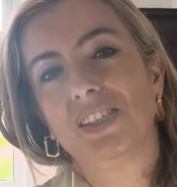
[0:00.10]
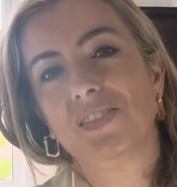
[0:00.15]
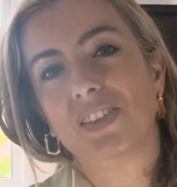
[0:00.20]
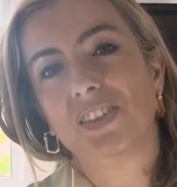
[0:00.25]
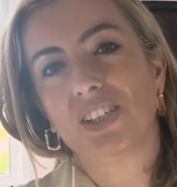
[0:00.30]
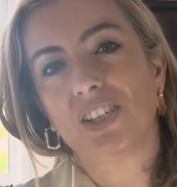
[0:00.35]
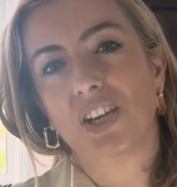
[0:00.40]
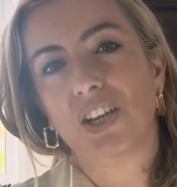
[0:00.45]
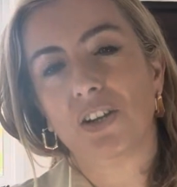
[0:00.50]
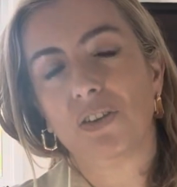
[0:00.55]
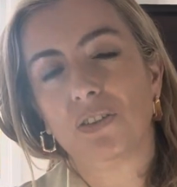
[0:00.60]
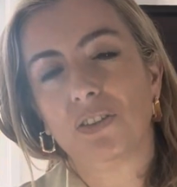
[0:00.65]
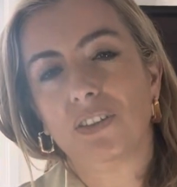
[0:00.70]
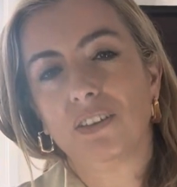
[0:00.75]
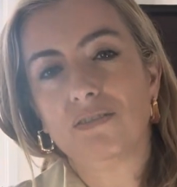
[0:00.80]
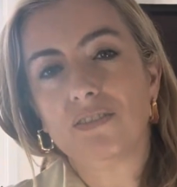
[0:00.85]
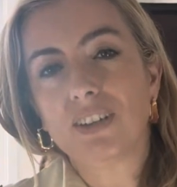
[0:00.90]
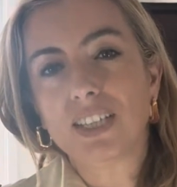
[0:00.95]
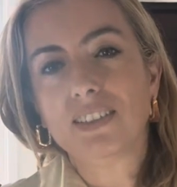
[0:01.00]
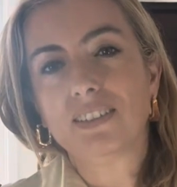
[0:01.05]
video, the
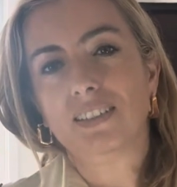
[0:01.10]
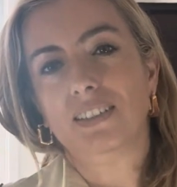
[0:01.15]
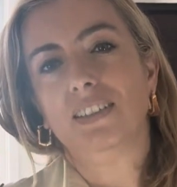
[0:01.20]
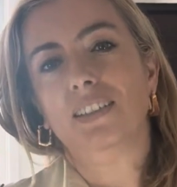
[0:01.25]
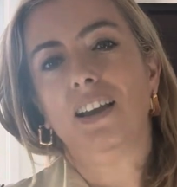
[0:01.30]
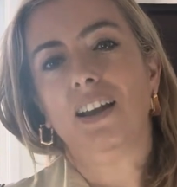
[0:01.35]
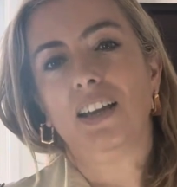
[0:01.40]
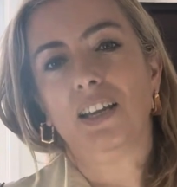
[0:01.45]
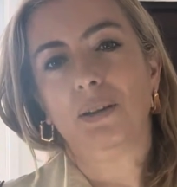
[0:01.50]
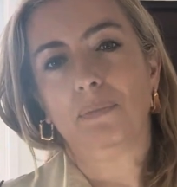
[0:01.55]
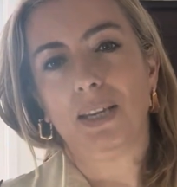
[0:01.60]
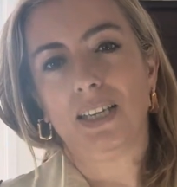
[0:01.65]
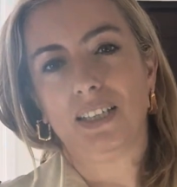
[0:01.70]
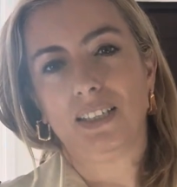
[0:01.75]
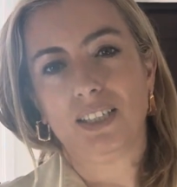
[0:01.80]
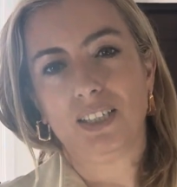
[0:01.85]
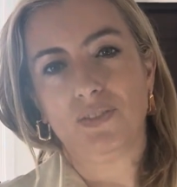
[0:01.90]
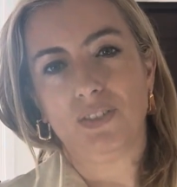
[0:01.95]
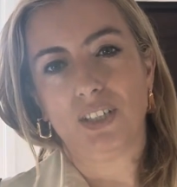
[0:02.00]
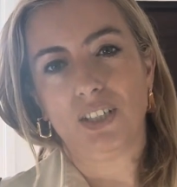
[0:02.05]
reason I'm making
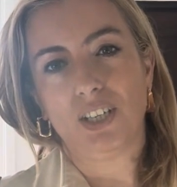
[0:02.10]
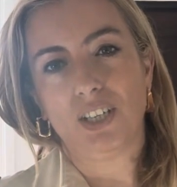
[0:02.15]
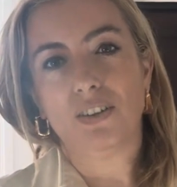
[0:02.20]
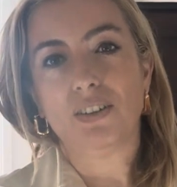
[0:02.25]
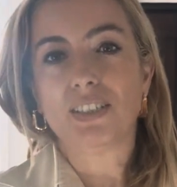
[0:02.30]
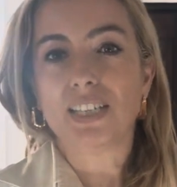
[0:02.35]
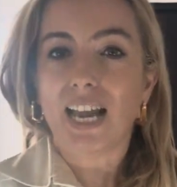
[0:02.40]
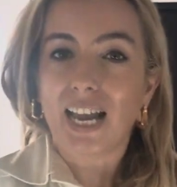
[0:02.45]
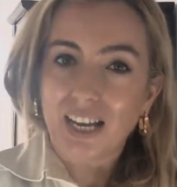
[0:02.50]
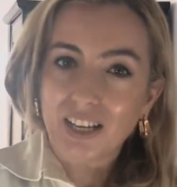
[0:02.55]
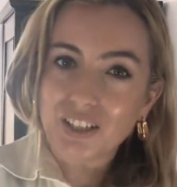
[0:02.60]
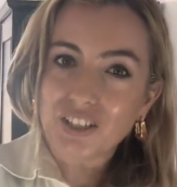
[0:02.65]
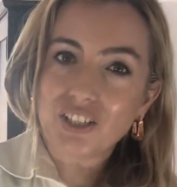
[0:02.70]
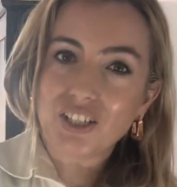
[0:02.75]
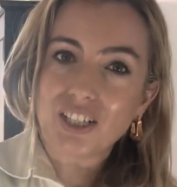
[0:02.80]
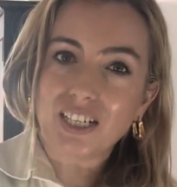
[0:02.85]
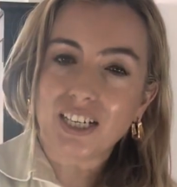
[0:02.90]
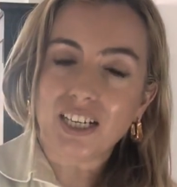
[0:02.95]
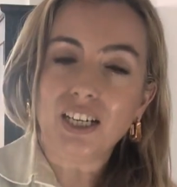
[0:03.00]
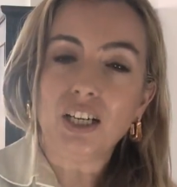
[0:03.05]
this video is
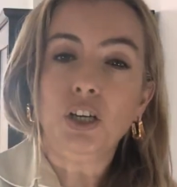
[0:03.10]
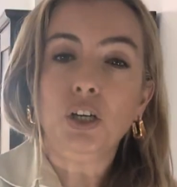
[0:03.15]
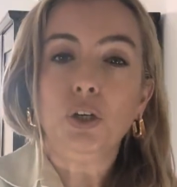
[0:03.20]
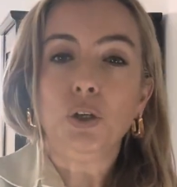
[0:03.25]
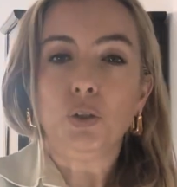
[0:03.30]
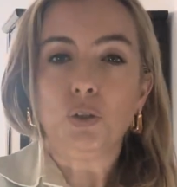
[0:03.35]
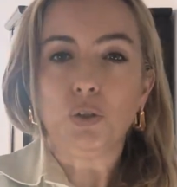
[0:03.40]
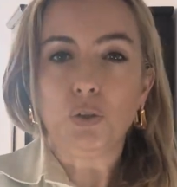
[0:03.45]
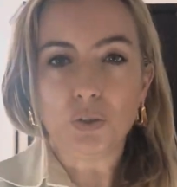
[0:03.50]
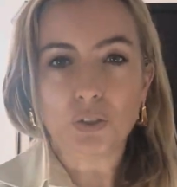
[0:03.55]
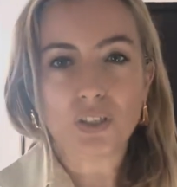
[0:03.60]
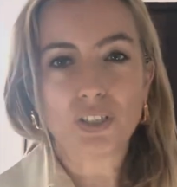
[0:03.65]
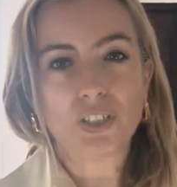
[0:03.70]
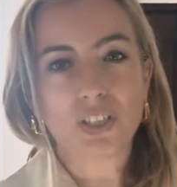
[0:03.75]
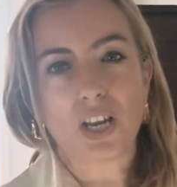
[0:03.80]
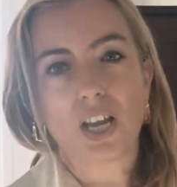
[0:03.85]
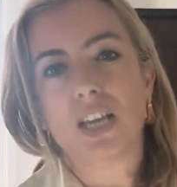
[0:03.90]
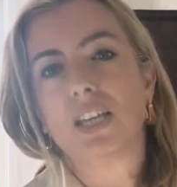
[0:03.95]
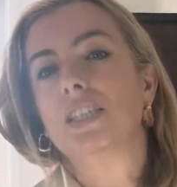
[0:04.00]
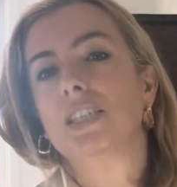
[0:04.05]
actually to
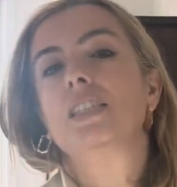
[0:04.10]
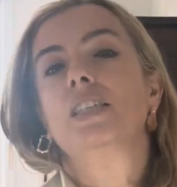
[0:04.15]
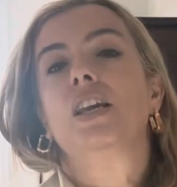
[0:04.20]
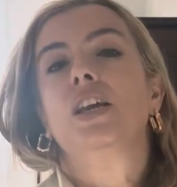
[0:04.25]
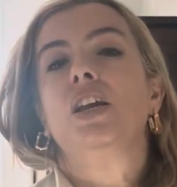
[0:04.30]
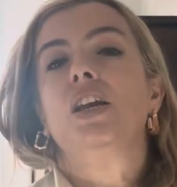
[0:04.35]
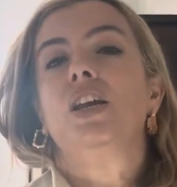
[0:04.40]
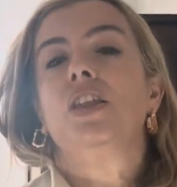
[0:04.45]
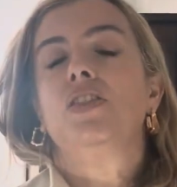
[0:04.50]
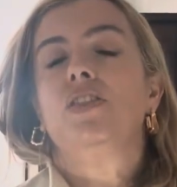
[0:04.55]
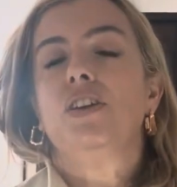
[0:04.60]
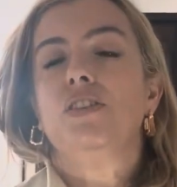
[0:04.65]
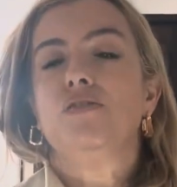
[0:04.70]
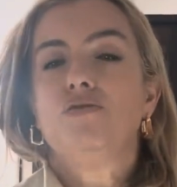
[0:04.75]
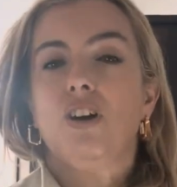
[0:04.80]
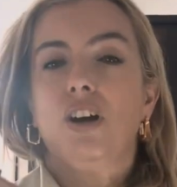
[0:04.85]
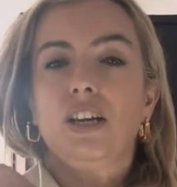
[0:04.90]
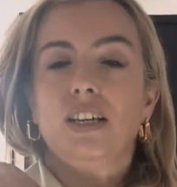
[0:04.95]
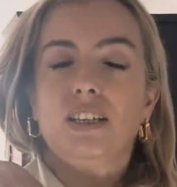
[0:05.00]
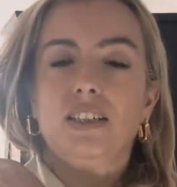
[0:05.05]
discuss the
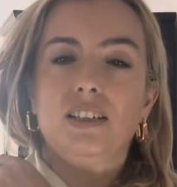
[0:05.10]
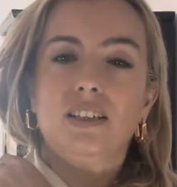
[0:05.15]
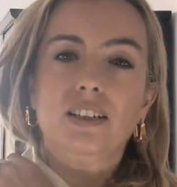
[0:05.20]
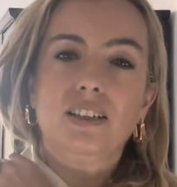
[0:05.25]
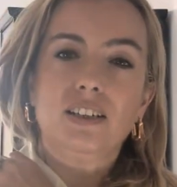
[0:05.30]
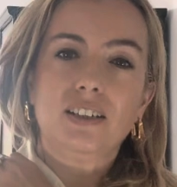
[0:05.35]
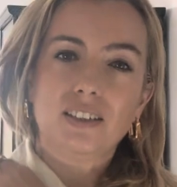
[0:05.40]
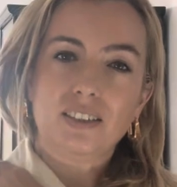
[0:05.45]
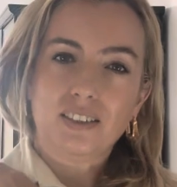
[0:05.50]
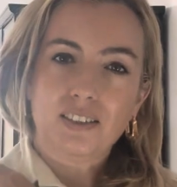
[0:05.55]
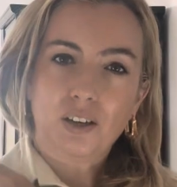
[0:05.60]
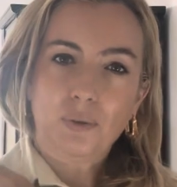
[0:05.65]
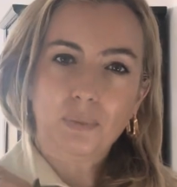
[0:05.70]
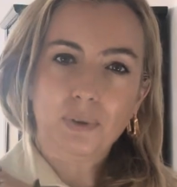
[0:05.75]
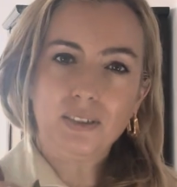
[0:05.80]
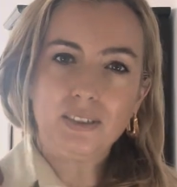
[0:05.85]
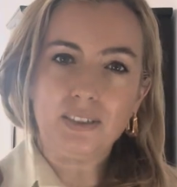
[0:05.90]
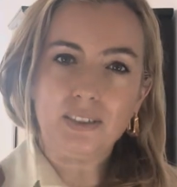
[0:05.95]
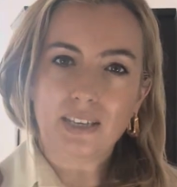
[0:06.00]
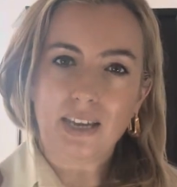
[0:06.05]
writer
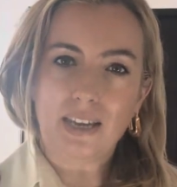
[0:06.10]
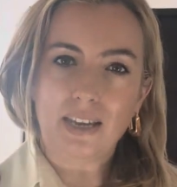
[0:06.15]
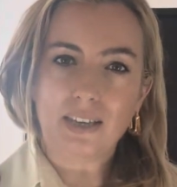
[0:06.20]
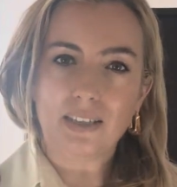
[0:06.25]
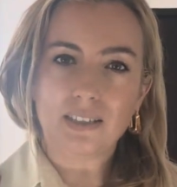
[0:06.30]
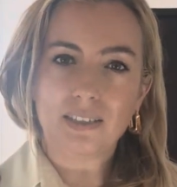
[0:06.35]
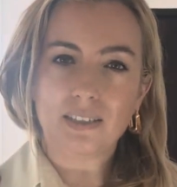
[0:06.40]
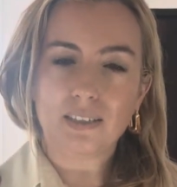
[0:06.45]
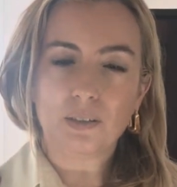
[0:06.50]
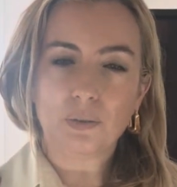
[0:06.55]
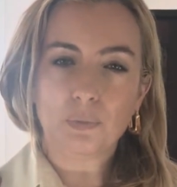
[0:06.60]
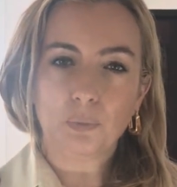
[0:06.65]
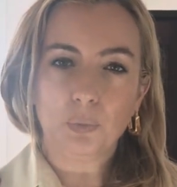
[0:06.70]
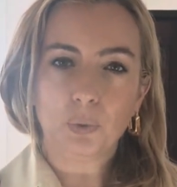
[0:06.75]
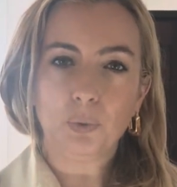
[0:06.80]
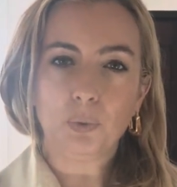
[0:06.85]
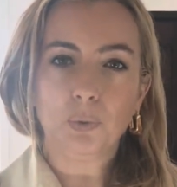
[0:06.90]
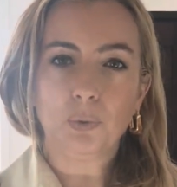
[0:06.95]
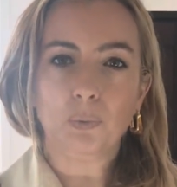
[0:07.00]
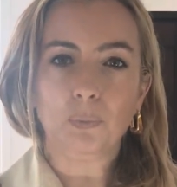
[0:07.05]
Somerset
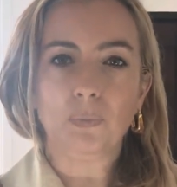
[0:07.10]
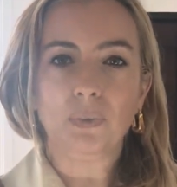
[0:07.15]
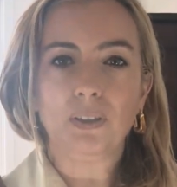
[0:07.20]
Maugham.